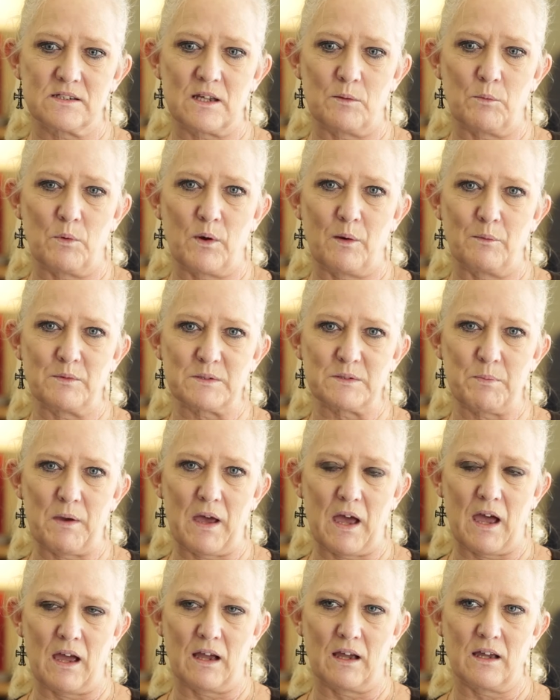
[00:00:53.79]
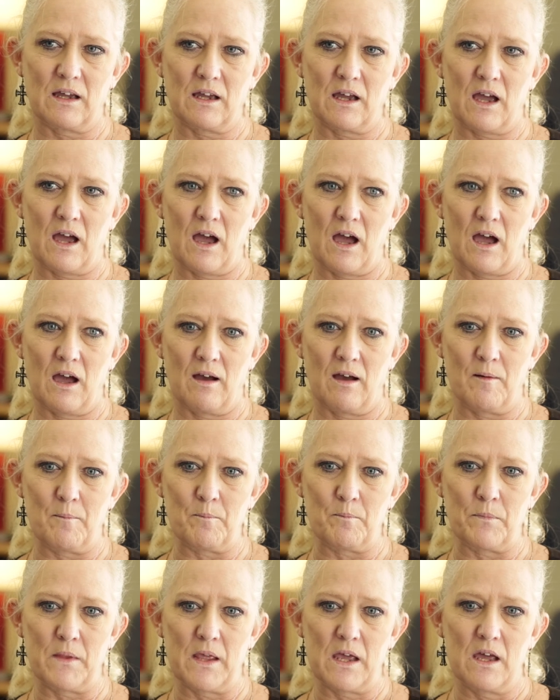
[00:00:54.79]
someone comes back
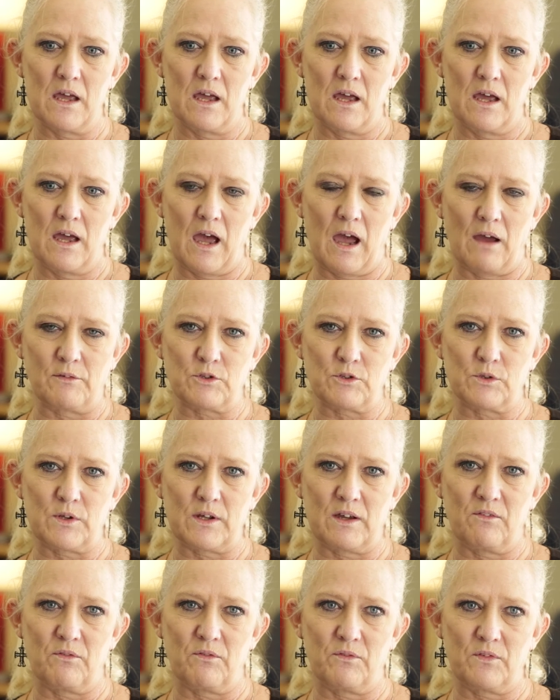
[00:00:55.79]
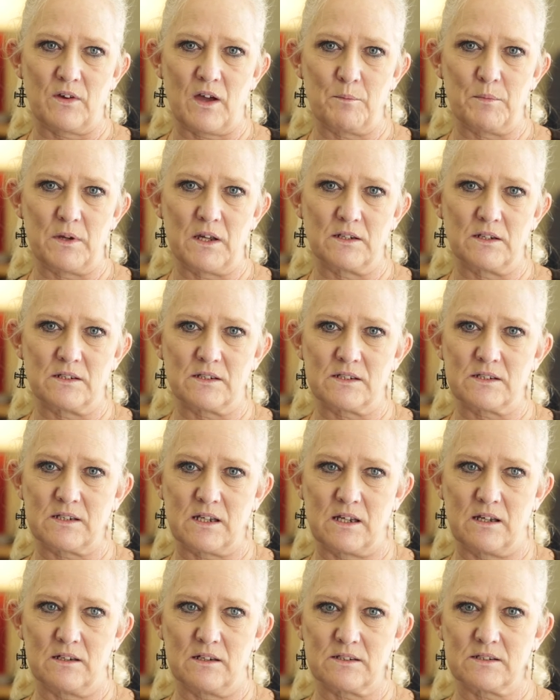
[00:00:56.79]
um, after they've come in to
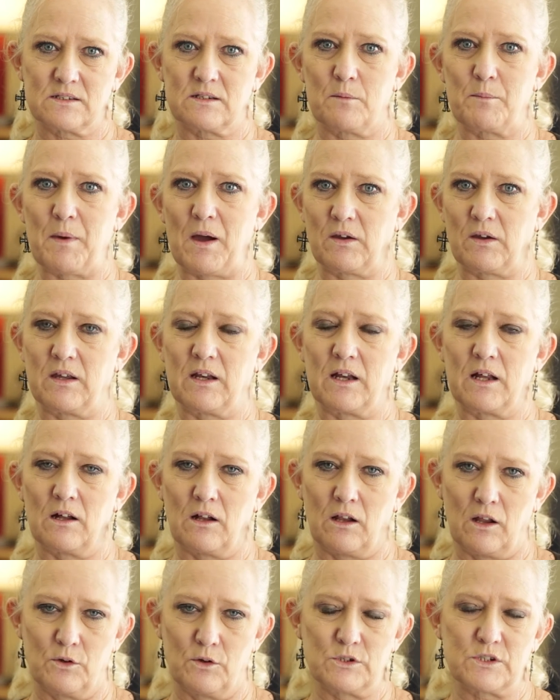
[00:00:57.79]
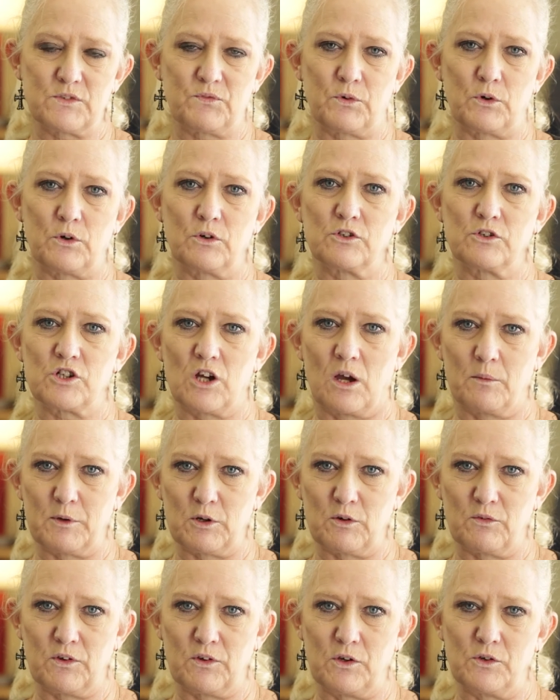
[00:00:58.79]
see us about getting closed for job
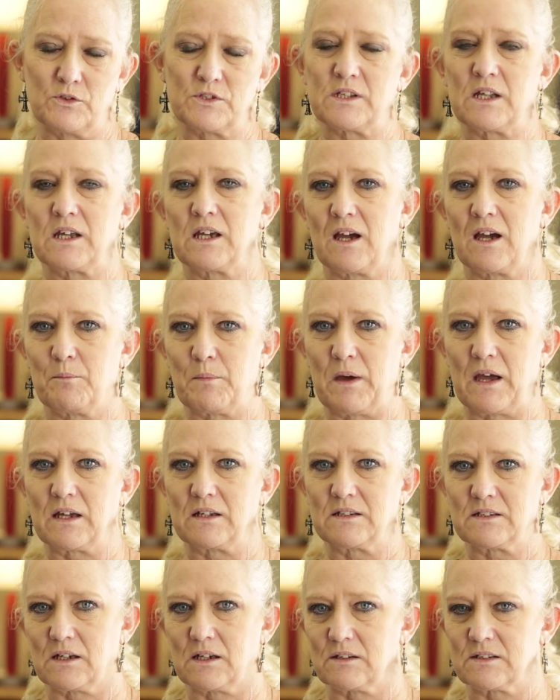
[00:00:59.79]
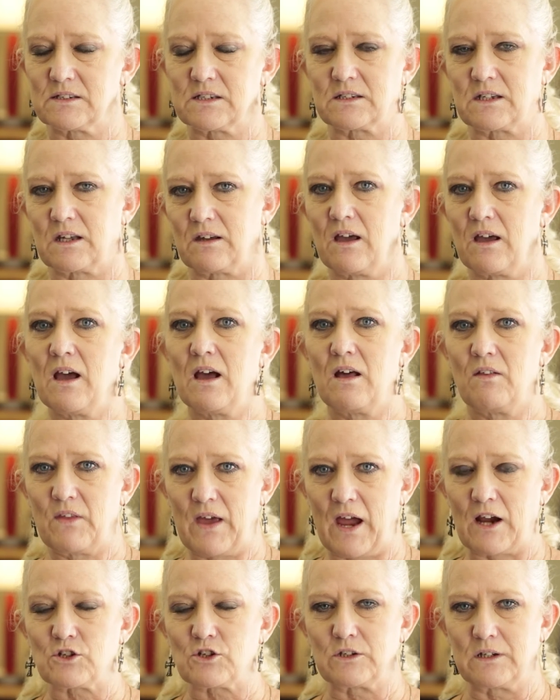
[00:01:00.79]
interviews and they come back and tell us that they, they
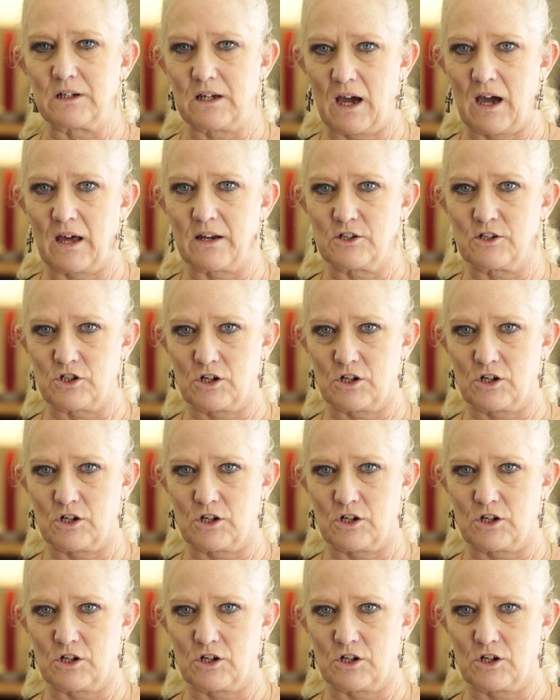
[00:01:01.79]
actually got a